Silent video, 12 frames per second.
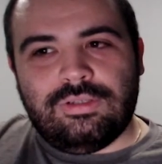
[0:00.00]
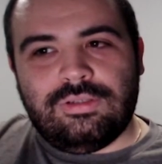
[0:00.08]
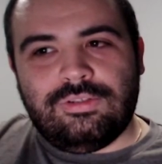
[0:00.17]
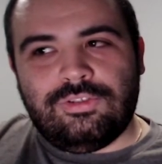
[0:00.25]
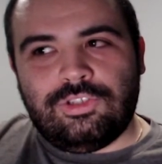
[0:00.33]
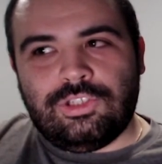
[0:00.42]

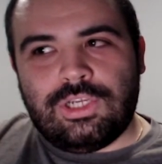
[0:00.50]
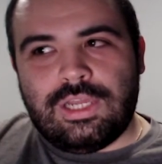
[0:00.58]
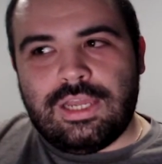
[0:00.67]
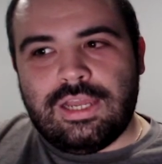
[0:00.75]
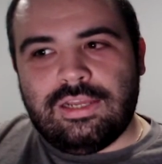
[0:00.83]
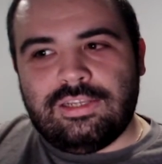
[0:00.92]

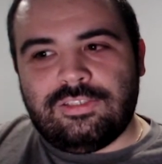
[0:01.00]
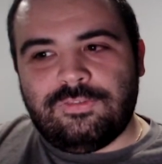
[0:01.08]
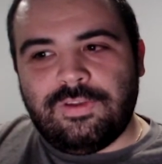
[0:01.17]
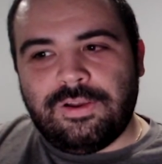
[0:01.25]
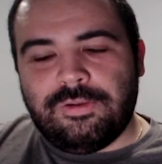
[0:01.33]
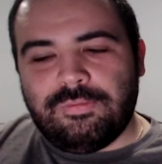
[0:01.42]
she is
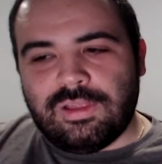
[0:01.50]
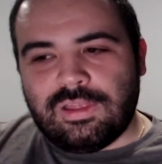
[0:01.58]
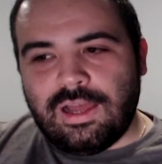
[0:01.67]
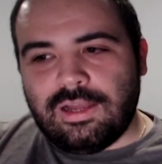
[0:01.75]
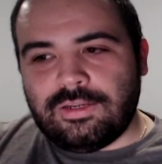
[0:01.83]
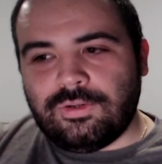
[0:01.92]
very
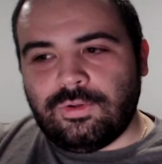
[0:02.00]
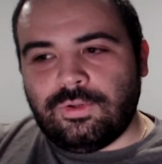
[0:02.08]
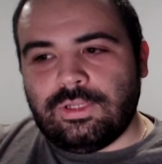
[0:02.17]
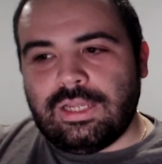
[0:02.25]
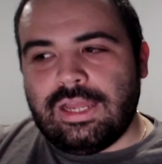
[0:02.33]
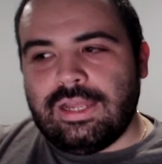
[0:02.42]

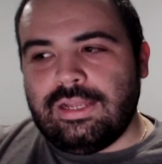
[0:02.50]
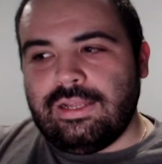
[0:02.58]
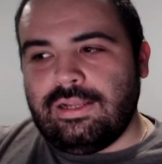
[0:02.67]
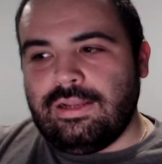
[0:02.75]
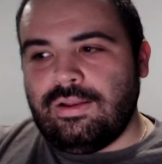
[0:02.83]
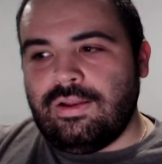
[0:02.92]
methodical
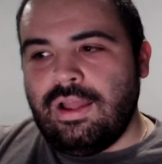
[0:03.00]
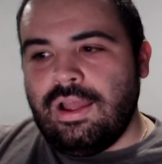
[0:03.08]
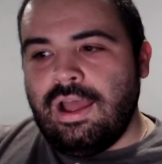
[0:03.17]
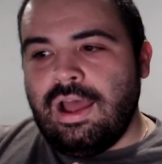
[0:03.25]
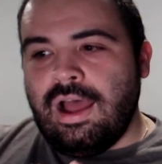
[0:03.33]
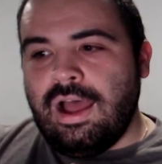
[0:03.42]
in
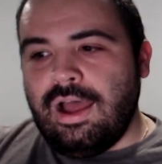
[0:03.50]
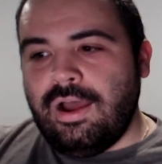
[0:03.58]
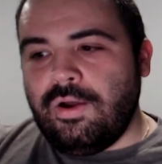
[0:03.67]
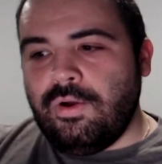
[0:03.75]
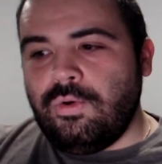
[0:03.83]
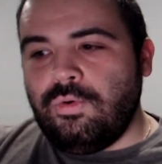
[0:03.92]

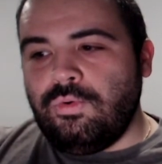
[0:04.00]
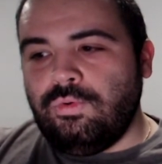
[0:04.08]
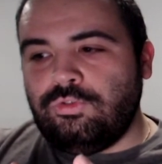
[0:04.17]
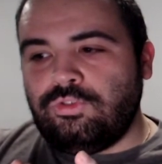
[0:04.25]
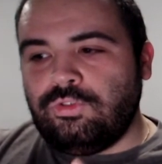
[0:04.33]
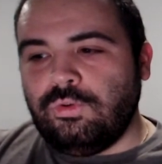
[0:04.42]
how
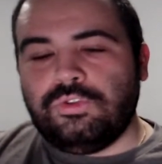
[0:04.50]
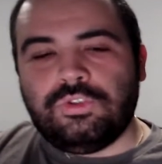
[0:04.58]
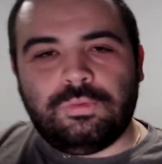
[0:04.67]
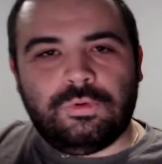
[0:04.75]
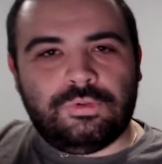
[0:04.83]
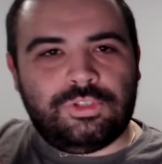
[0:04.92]

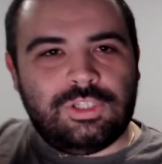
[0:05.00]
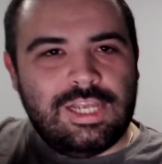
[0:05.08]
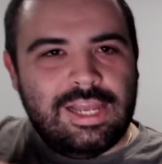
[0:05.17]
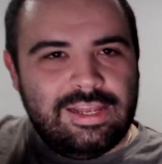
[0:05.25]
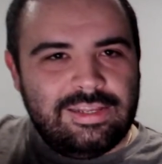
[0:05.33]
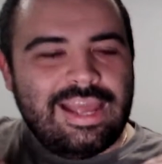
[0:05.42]
sociable she
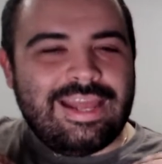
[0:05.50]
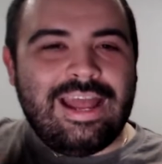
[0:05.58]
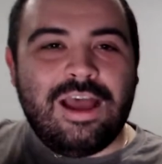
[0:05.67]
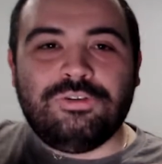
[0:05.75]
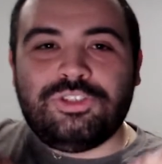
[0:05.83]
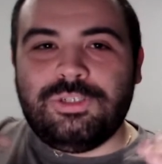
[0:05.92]
is and
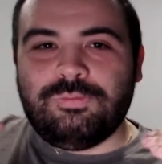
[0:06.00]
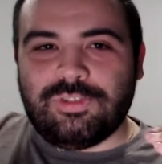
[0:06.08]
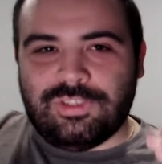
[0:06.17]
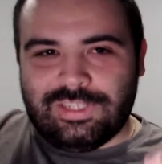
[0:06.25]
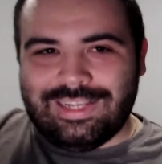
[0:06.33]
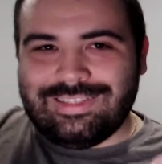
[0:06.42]
how she
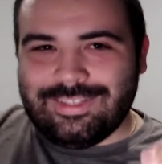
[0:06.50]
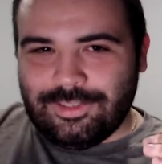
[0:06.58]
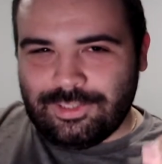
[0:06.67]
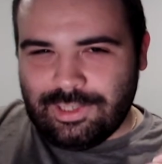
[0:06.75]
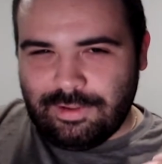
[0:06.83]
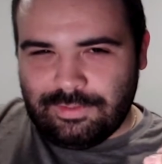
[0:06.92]
presents
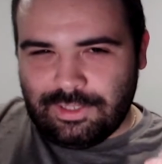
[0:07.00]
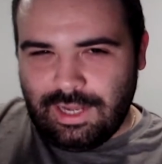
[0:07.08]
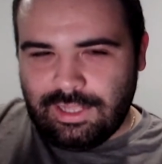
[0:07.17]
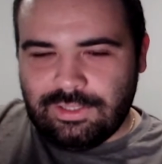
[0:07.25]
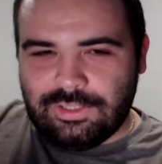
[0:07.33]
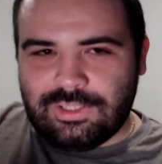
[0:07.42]
herself to
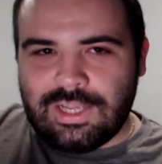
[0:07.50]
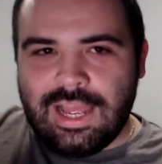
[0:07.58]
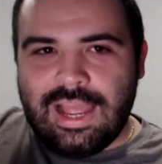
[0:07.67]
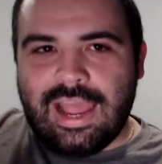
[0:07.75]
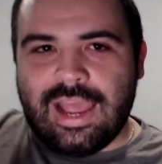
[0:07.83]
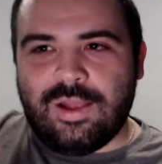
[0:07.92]
others
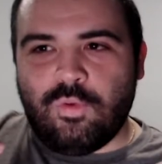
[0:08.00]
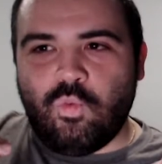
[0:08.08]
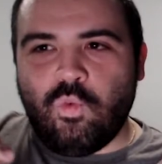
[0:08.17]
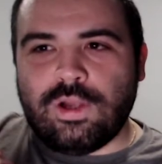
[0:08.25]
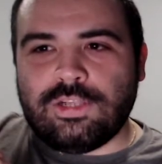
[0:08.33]
and what